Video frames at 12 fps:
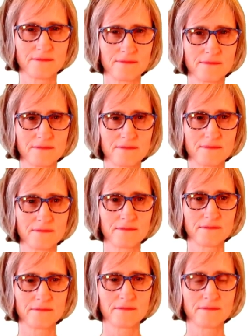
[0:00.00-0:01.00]
now gonna go
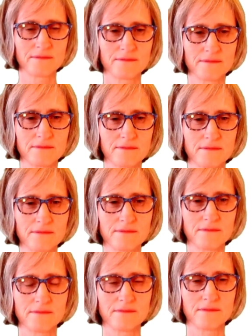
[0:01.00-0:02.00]
into the pan
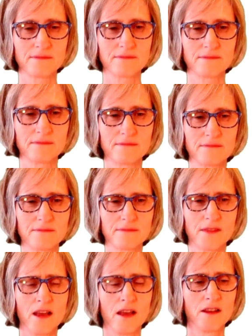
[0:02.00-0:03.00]
with the lamb.
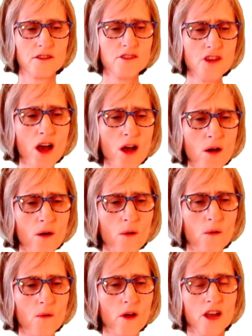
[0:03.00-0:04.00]

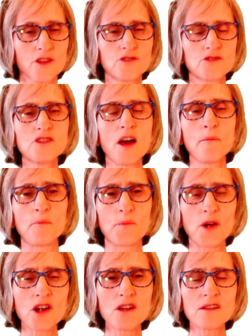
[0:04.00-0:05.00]
No! You do not
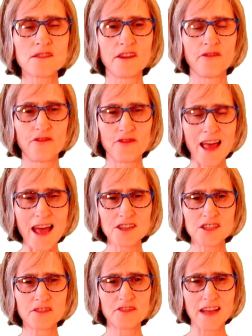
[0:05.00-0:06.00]
burn the
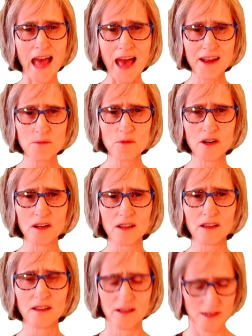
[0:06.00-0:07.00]
flesh of an animal!